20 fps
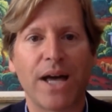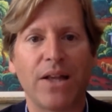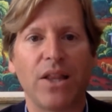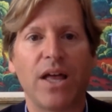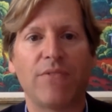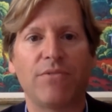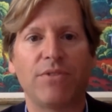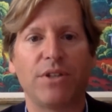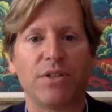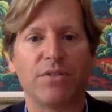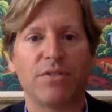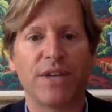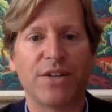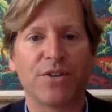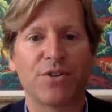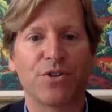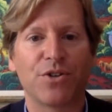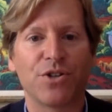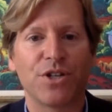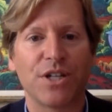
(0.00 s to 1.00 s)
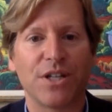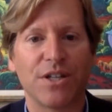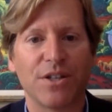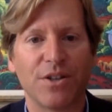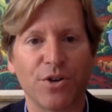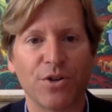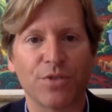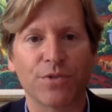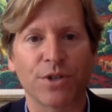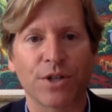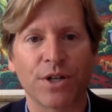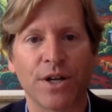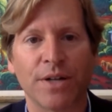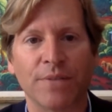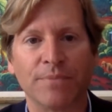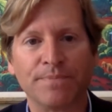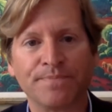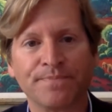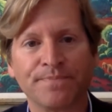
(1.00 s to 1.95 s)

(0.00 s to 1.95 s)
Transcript: level of energy to overcome.